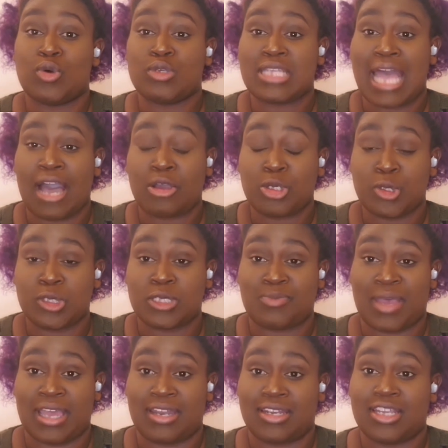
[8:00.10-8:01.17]
you spend,
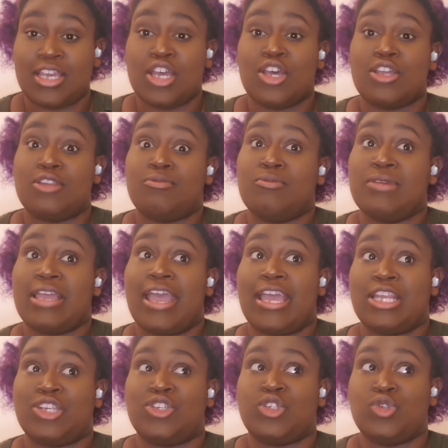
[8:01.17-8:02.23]
and
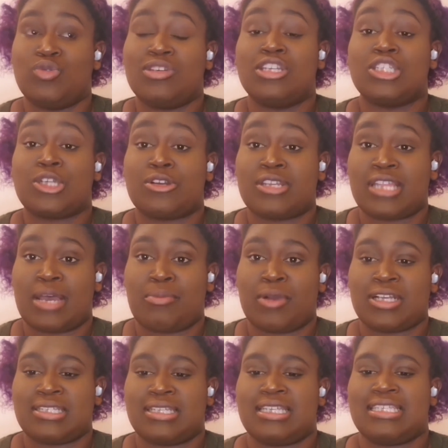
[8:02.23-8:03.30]
you can turn to that person and
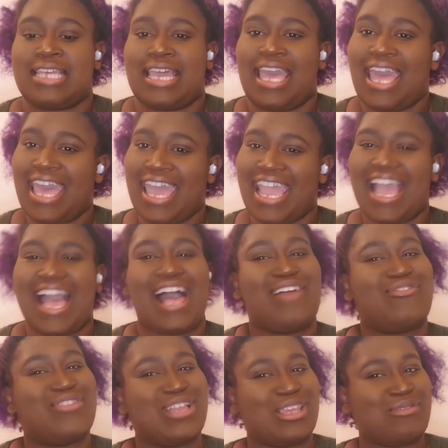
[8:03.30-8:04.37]
say, hey, I really
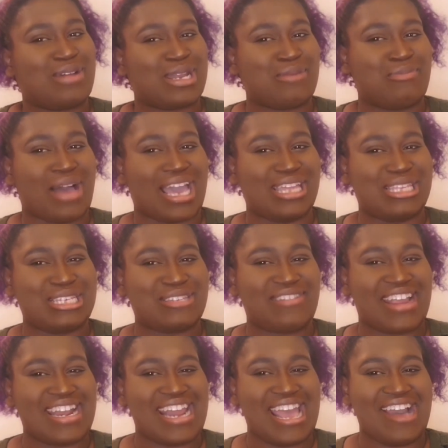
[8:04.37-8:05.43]
want to buy this right
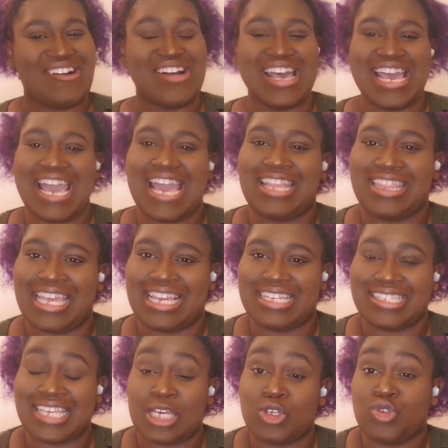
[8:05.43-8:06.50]
now. And they can tell
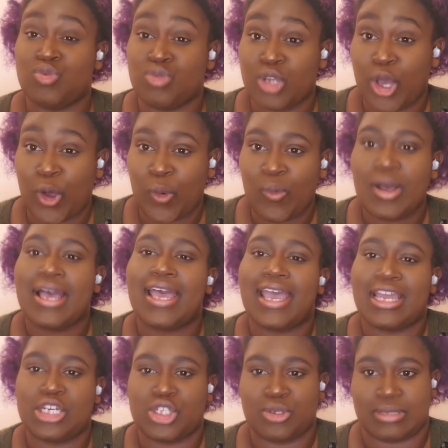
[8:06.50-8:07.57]
you no, and you'll
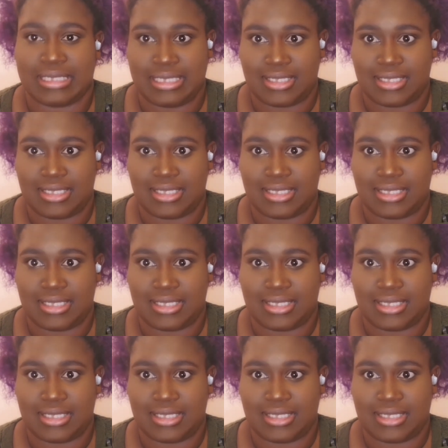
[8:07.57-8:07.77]
listen.